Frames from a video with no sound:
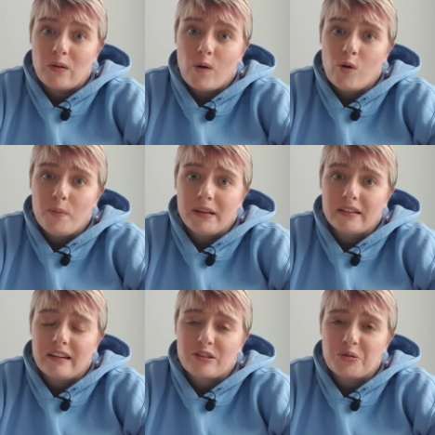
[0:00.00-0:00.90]
at home
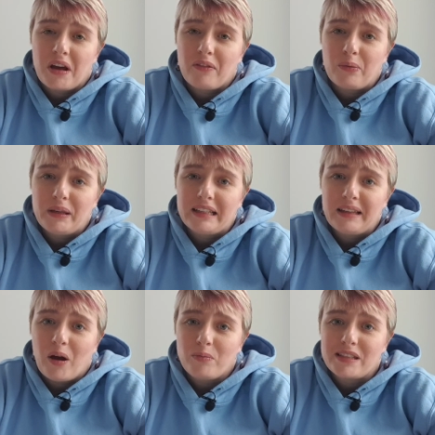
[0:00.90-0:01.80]
and I should have a
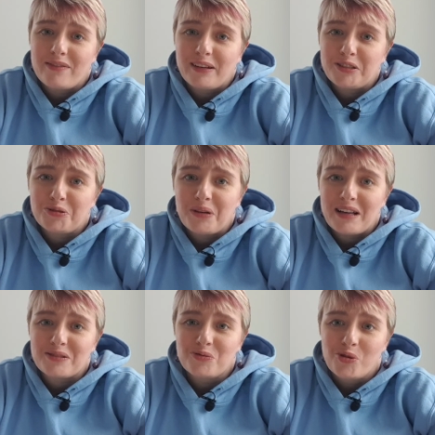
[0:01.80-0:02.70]
weekly update video
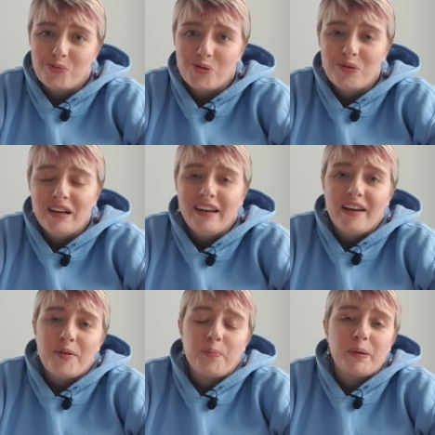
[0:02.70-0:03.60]
as normal.
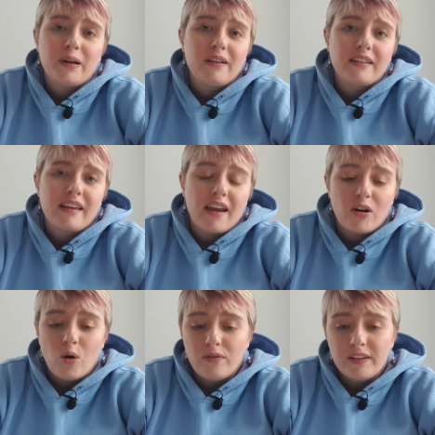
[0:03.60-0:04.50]
But yeah,
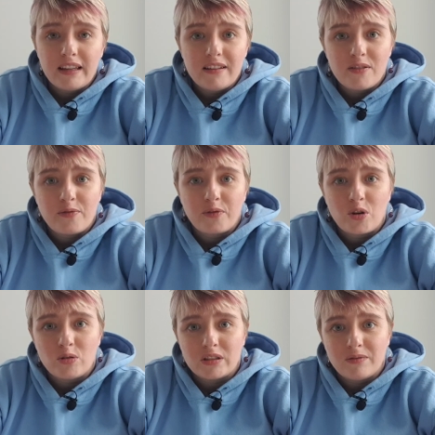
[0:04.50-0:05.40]
hopefully you've
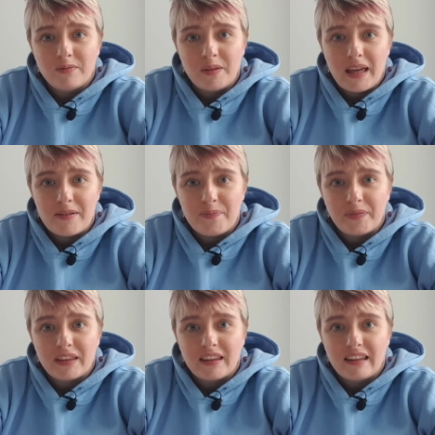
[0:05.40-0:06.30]
got some
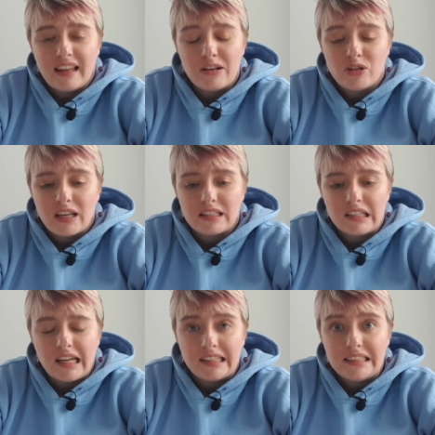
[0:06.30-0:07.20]

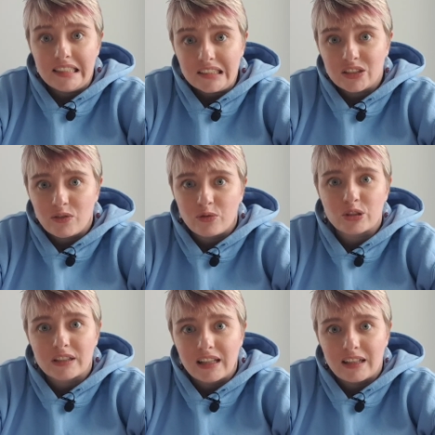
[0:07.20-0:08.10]
interesting ideas for
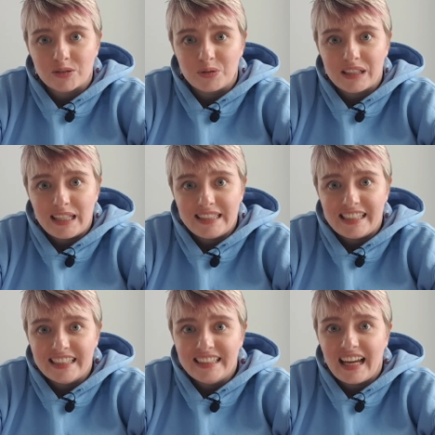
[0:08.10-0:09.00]
Glasgow
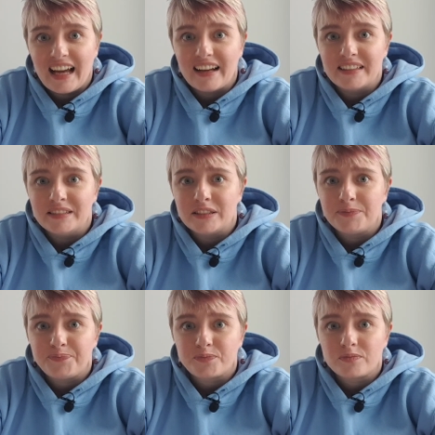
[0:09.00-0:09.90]
sightseeing. And
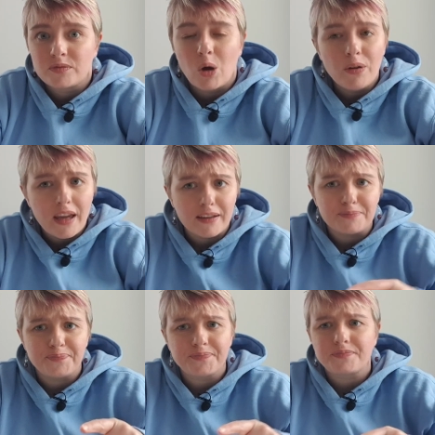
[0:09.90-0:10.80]
oh yeah,
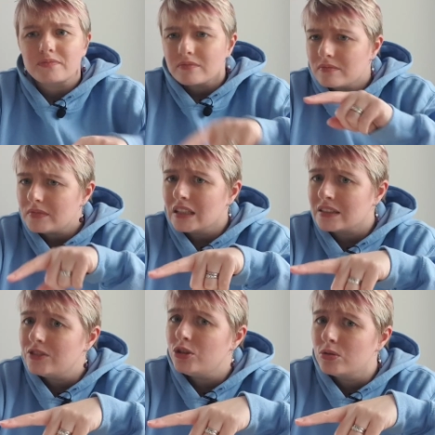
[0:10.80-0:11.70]

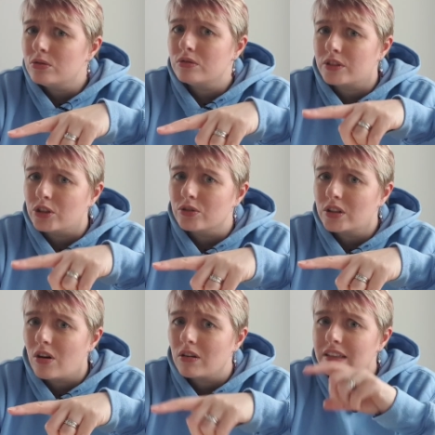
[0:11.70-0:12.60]
did you know the
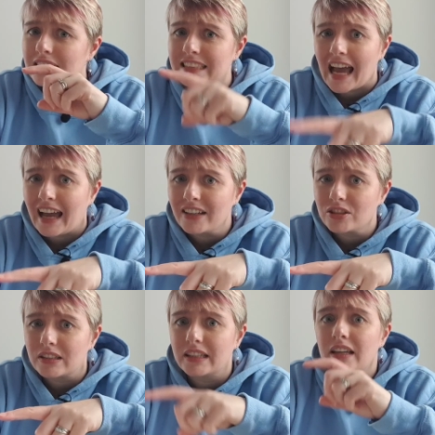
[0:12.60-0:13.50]
unicorn is
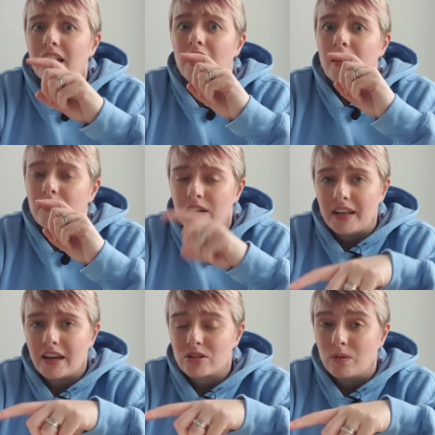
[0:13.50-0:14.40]
actually the
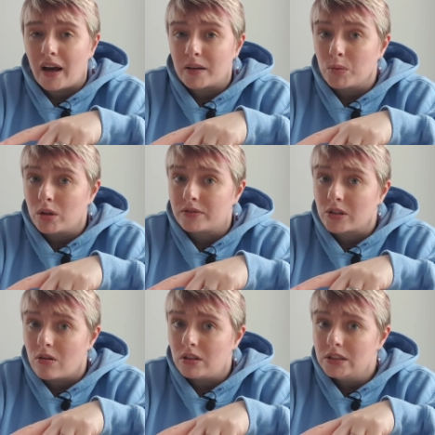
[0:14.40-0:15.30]
national animal of
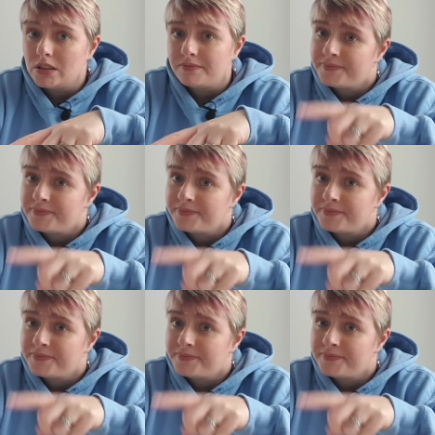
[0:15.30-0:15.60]
Scotland?